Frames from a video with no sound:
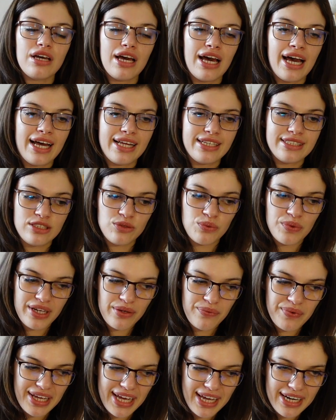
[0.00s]
And
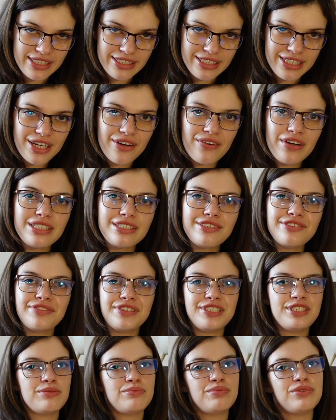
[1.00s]
when we get a decrease in
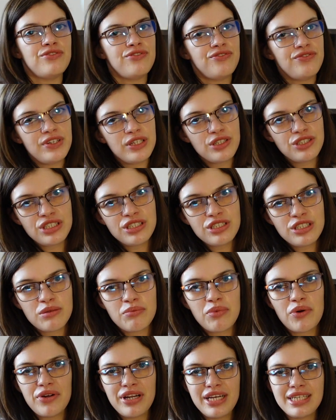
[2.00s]
renal perfusion, the
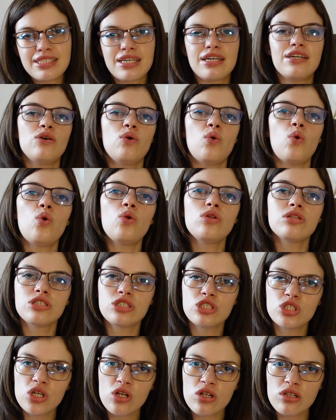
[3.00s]
body is going to hold
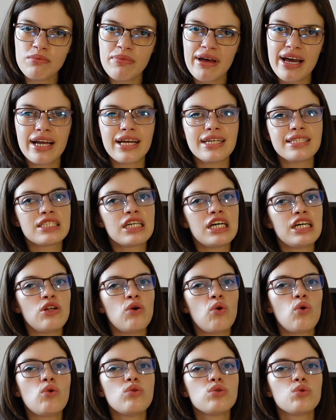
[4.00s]
salt back, it's going to
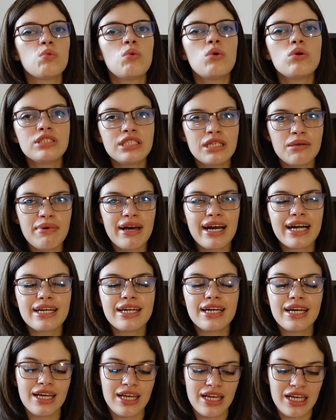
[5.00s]
hold water
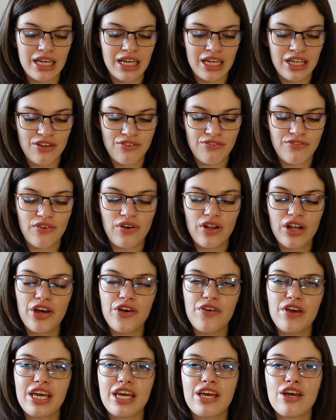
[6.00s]
back in the
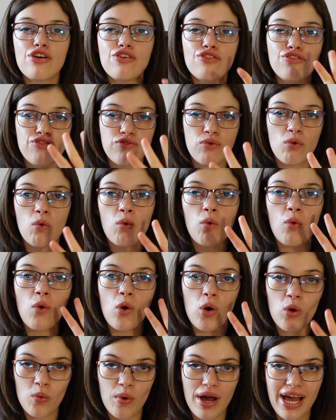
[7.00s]
following 4
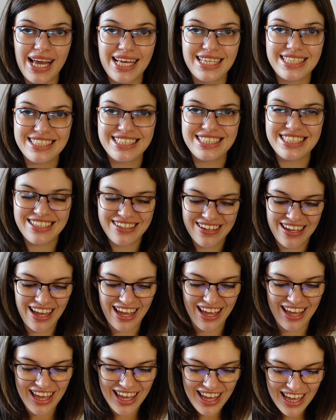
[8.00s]
ways.
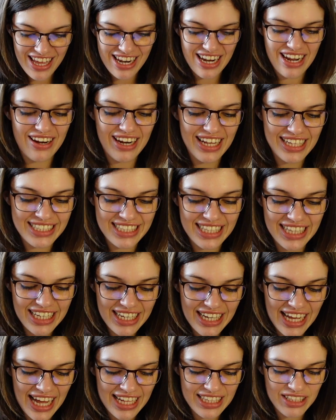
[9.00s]
Okay, now let's
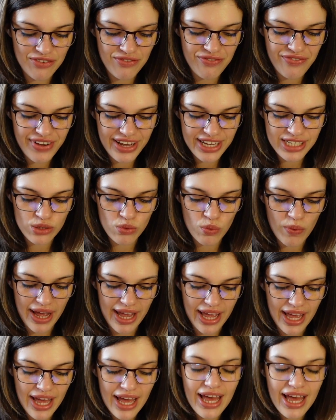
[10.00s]
look at the first way.